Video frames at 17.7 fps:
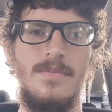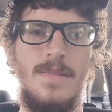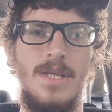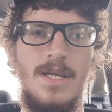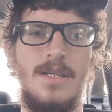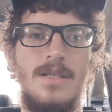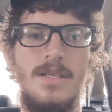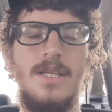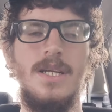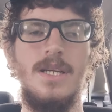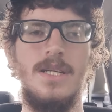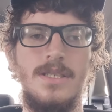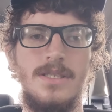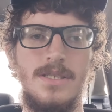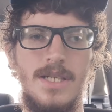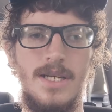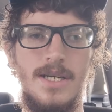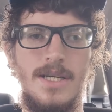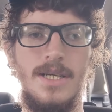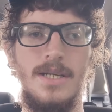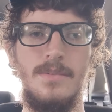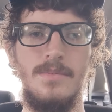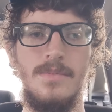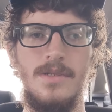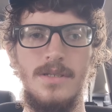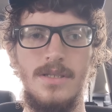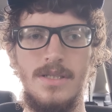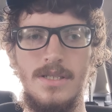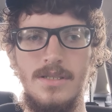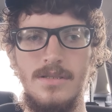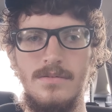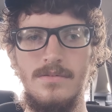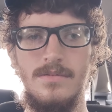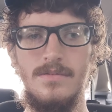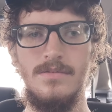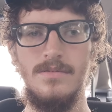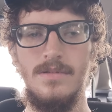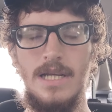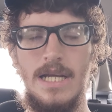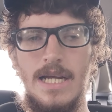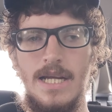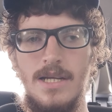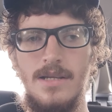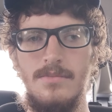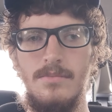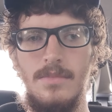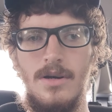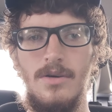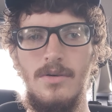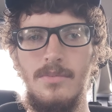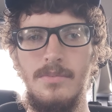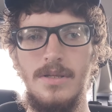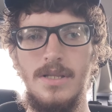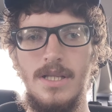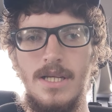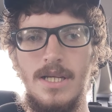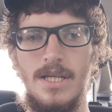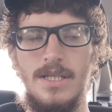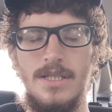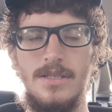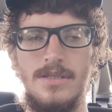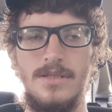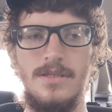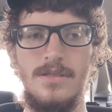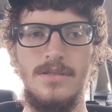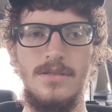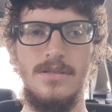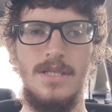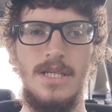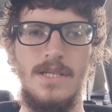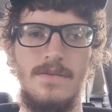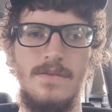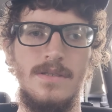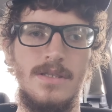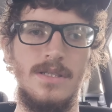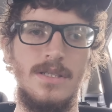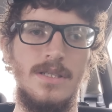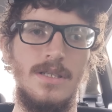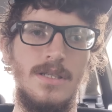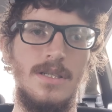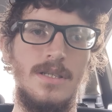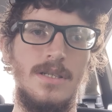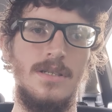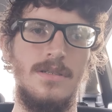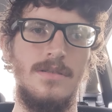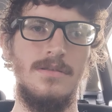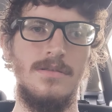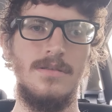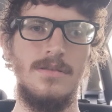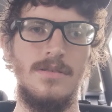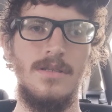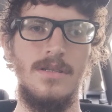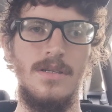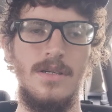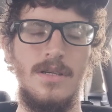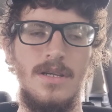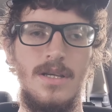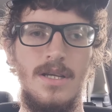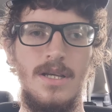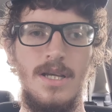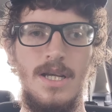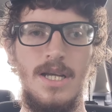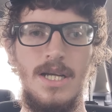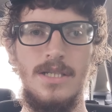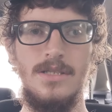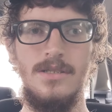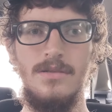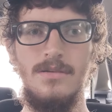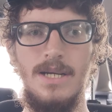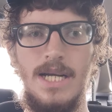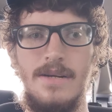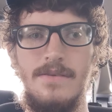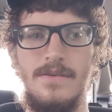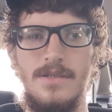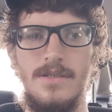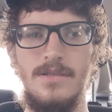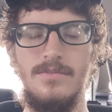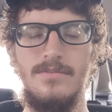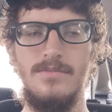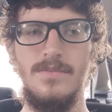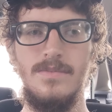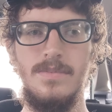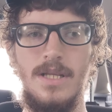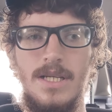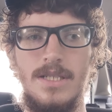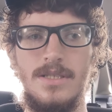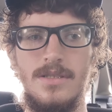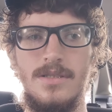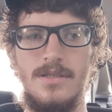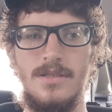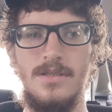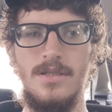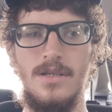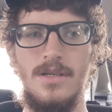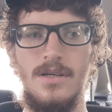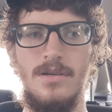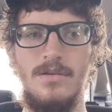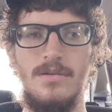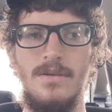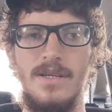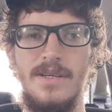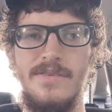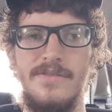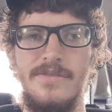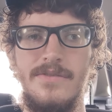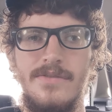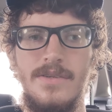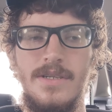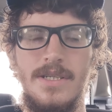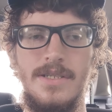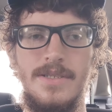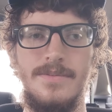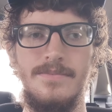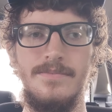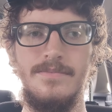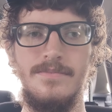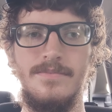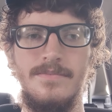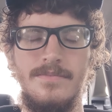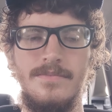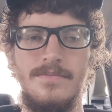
and yes, I am looking at my own place and everything else. I do have a place to go if um,